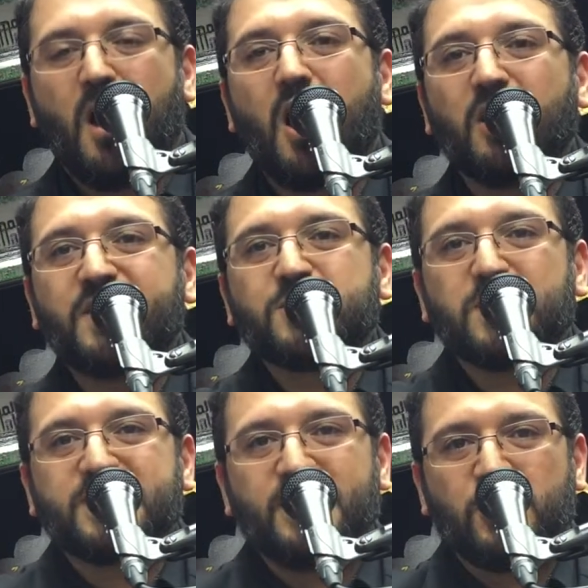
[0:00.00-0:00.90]
All of this
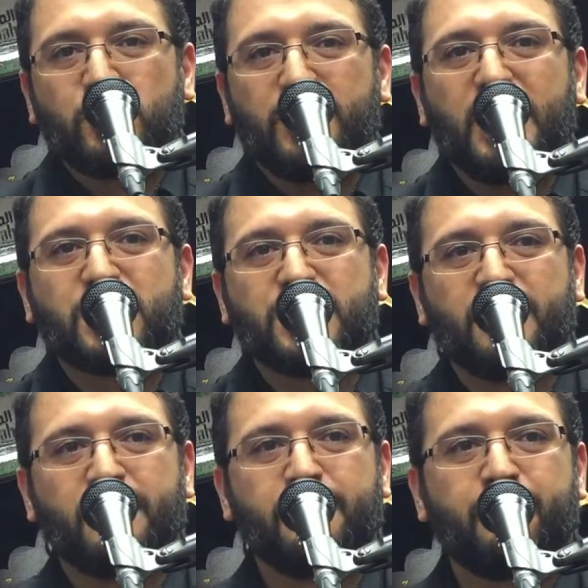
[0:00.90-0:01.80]
was an
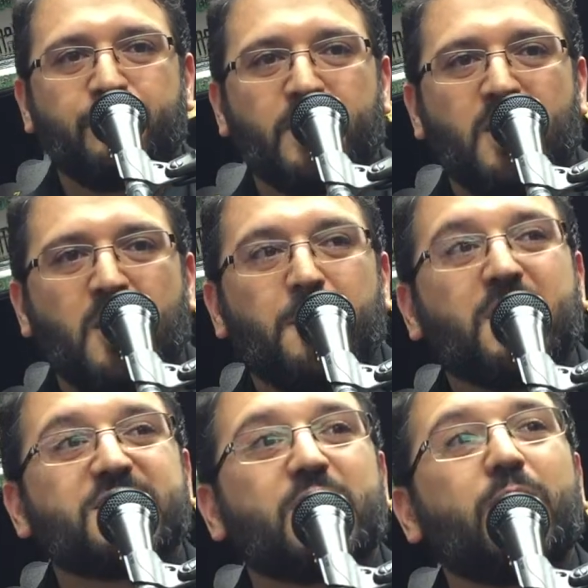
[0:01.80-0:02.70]
introduction.
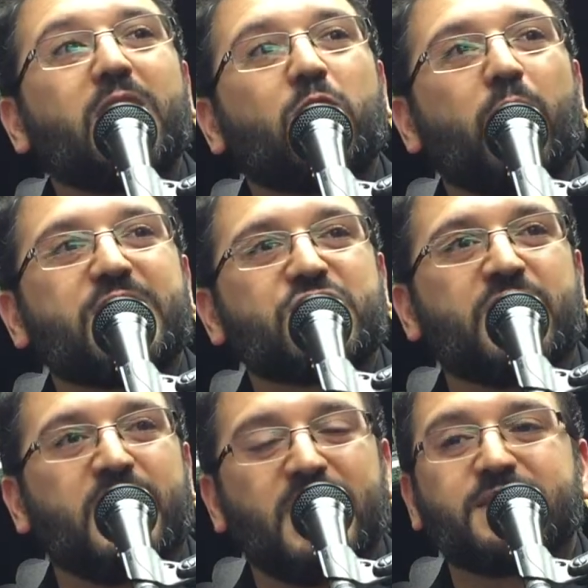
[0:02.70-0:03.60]
Because the real
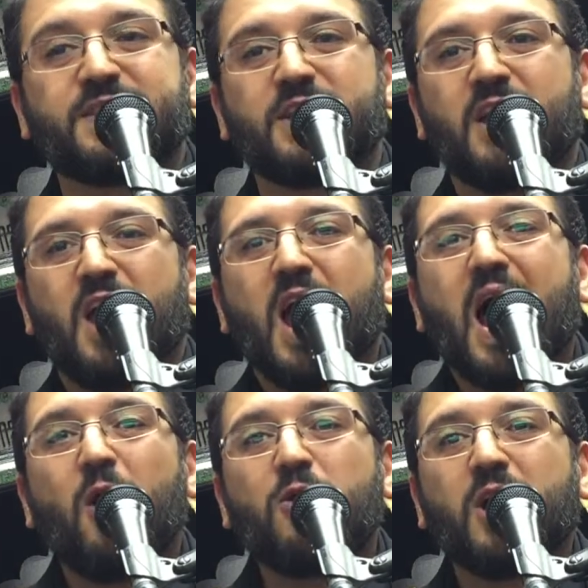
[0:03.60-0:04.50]
question is,
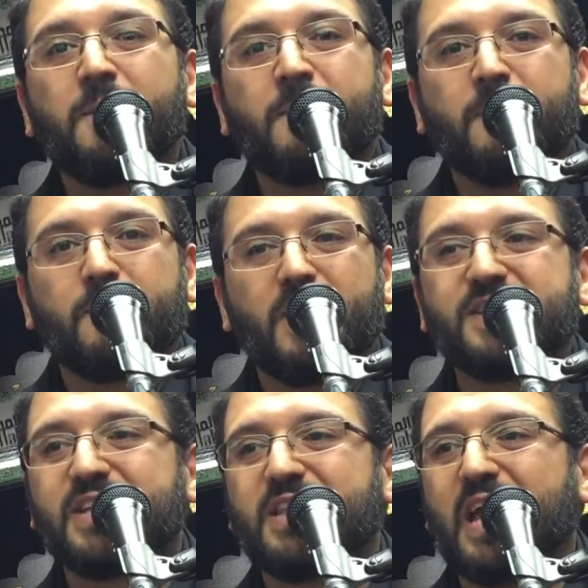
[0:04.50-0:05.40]
how come
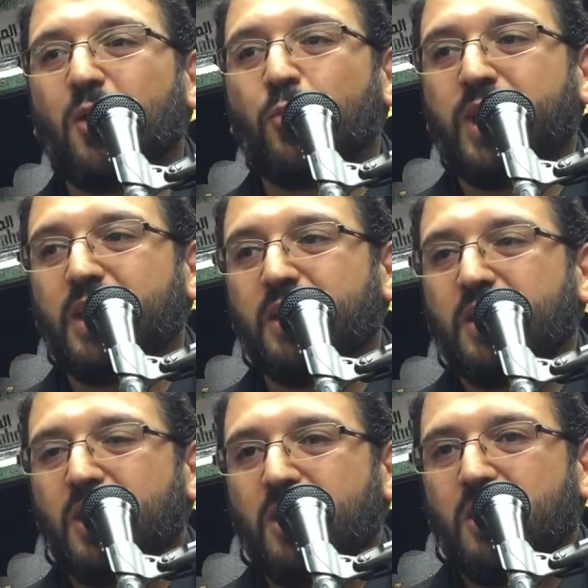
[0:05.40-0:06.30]
is it that we
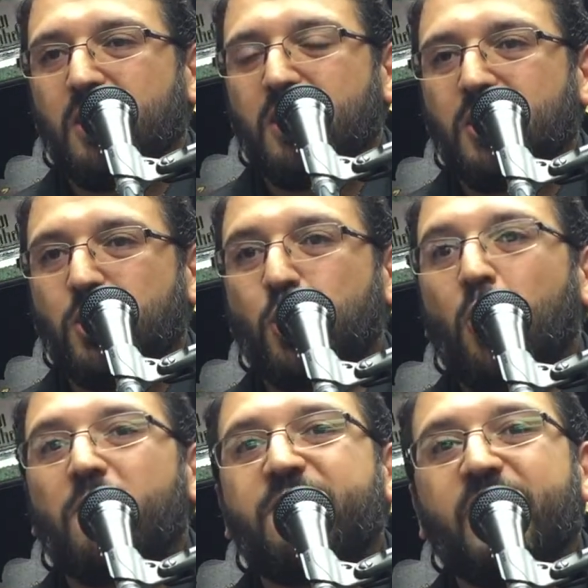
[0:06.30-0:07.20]

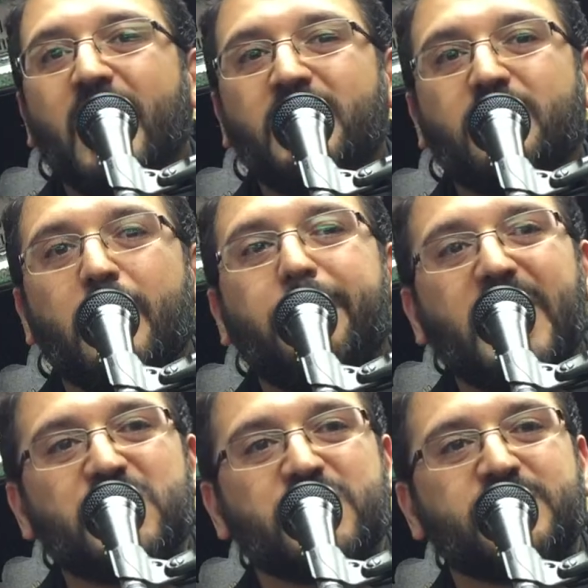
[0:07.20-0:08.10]
don't find the
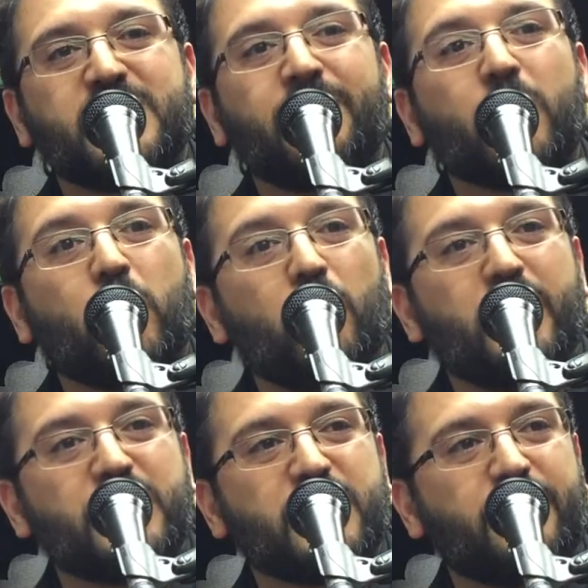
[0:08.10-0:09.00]
patience and the
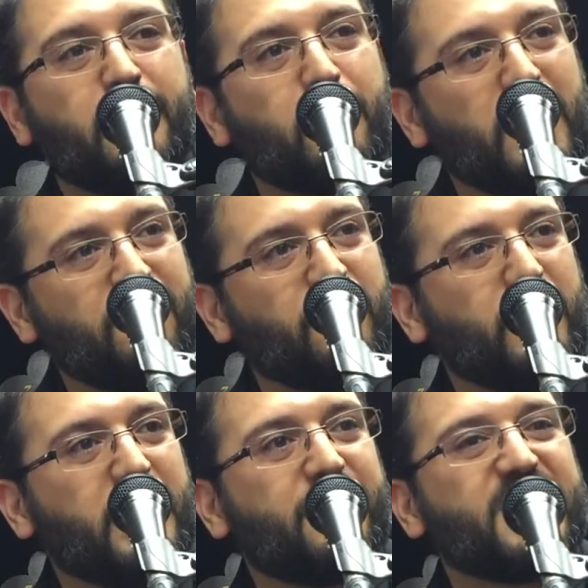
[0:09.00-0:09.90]
courage and the
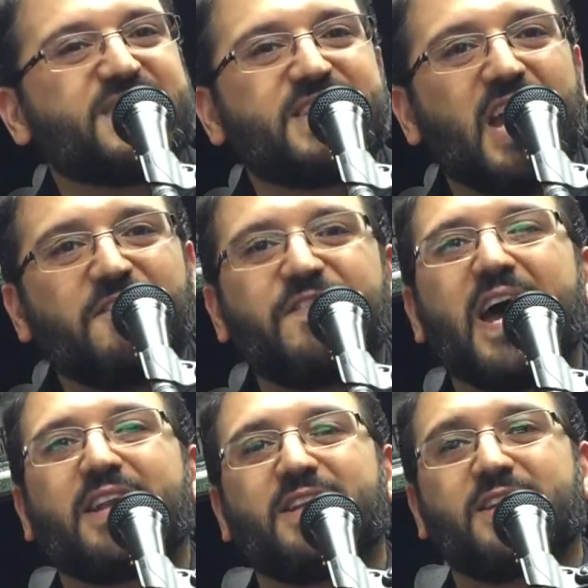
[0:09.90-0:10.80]
bravery and the
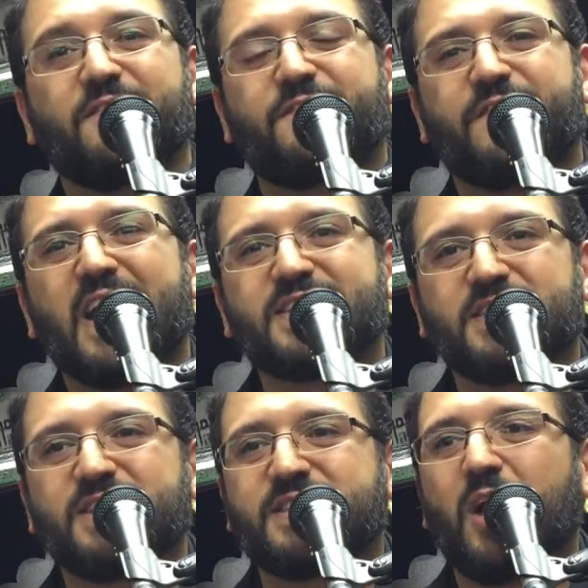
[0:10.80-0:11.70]

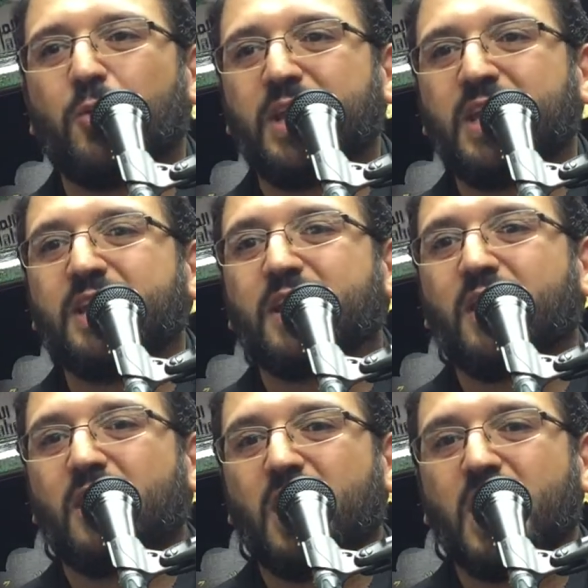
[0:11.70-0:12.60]
steadfastness that we need in
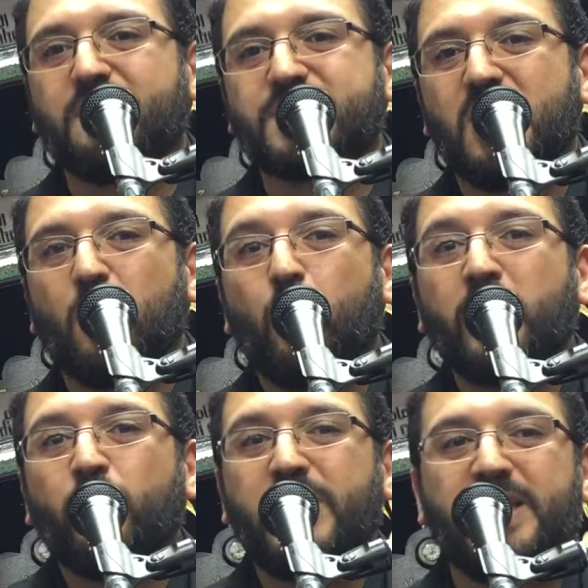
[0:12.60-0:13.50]
our lives
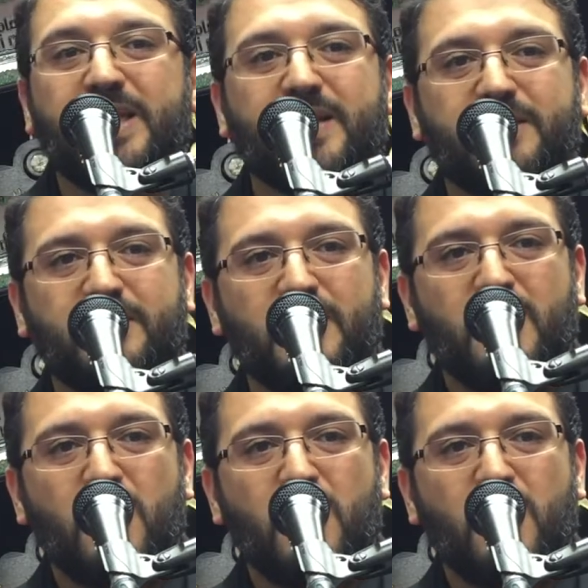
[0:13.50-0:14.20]
when we need it,